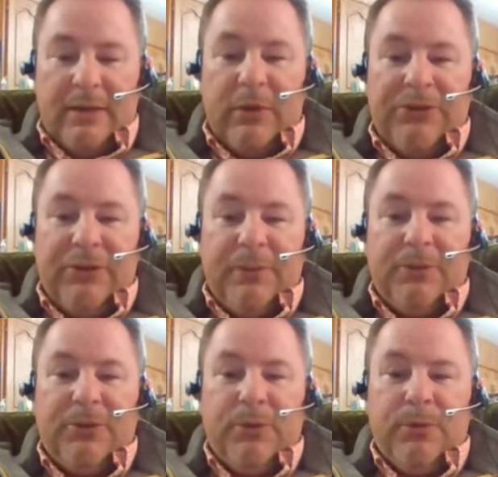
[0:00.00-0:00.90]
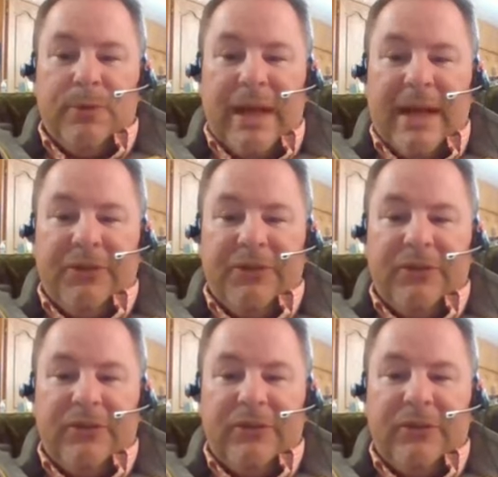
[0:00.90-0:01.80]
Question number 2
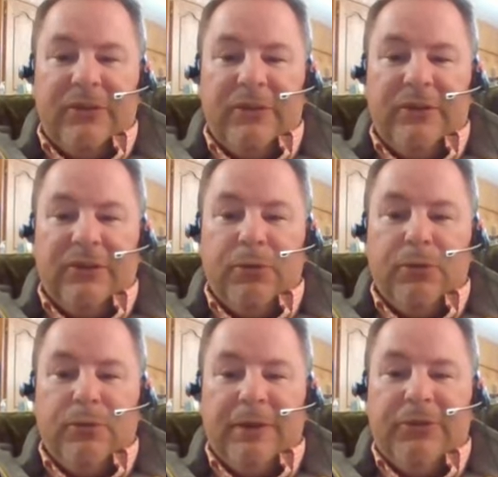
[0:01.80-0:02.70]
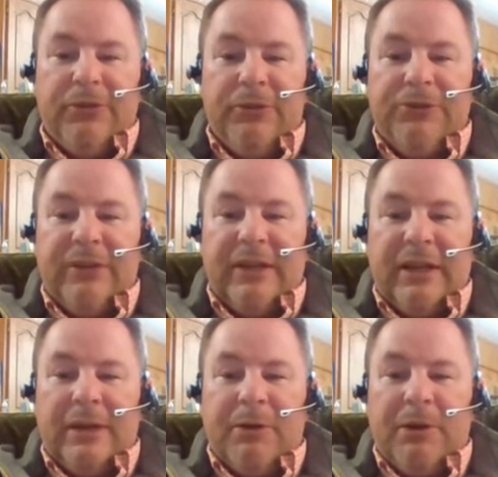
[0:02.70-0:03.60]
asks to do research in the
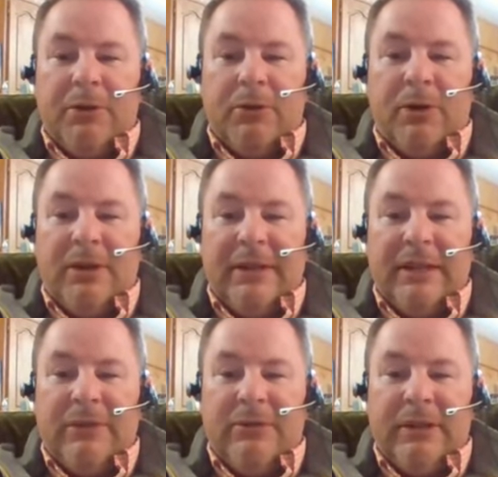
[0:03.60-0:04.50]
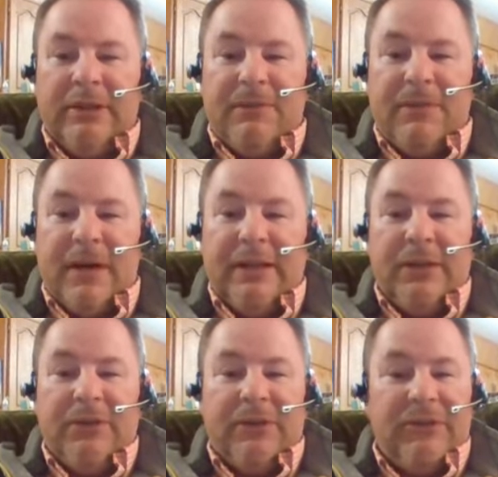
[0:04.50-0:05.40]
library or on the internet to find
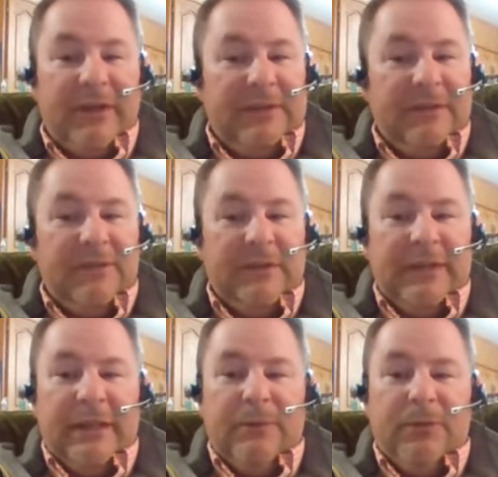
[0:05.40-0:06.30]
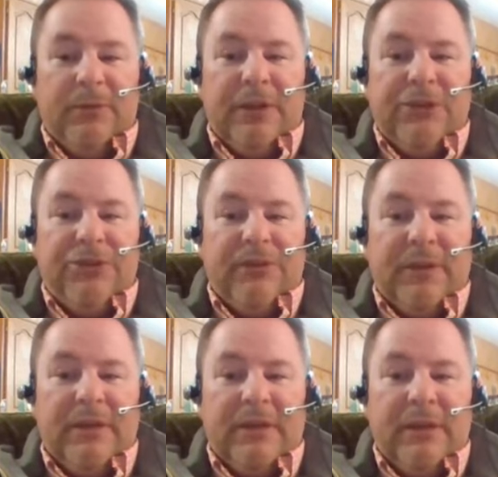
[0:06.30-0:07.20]
out the scientific names for each of
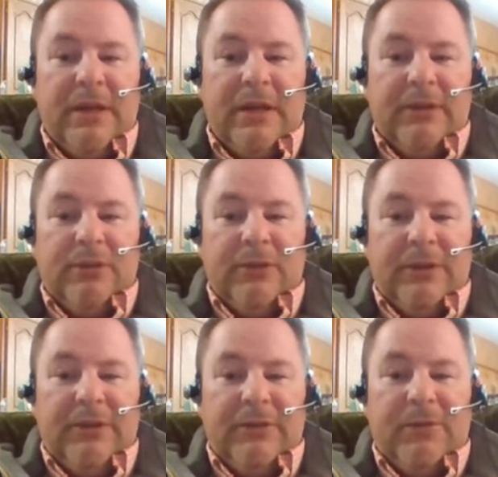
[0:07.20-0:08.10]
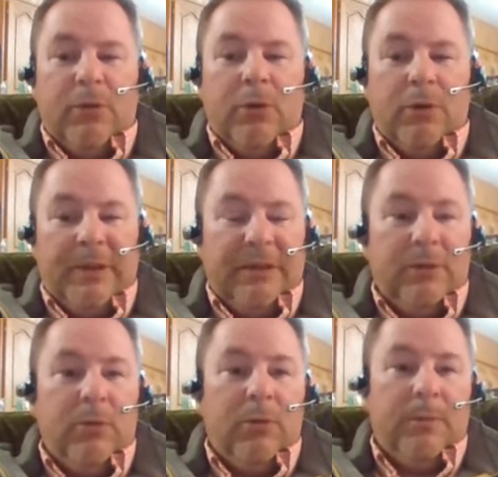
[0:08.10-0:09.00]
the degrees of orbit
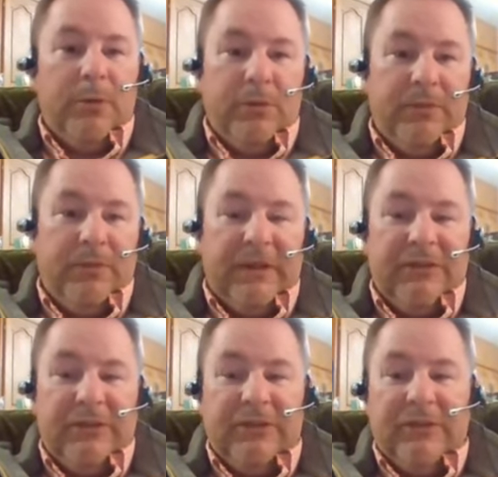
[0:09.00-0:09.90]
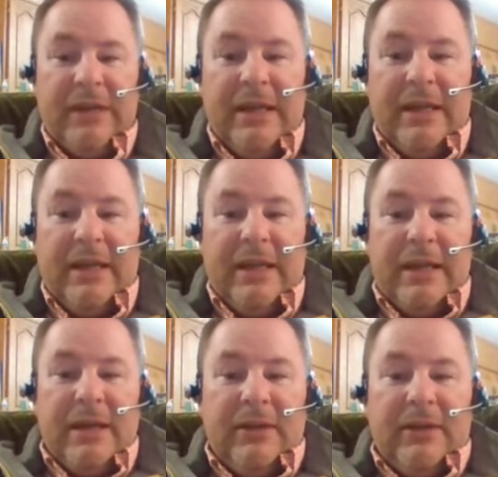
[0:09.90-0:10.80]
or moon phases
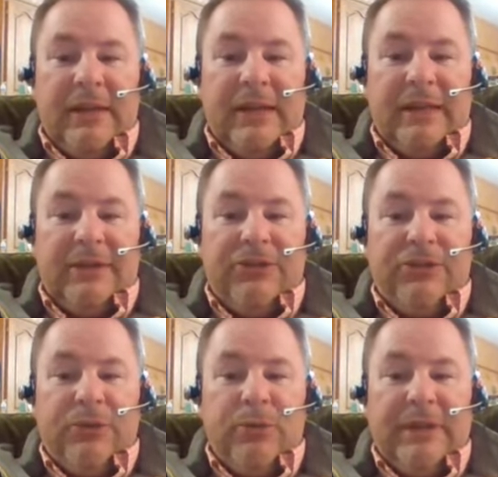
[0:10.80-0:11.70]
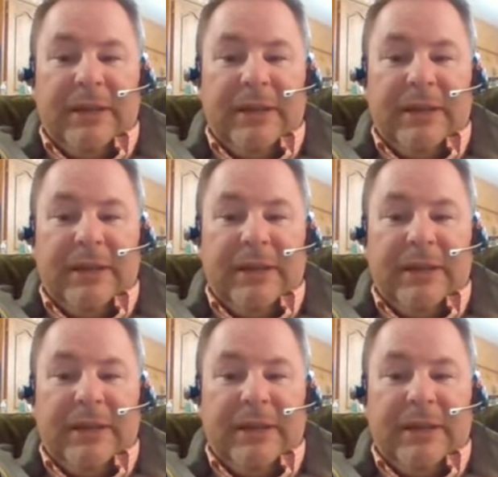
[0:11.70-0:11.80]
that you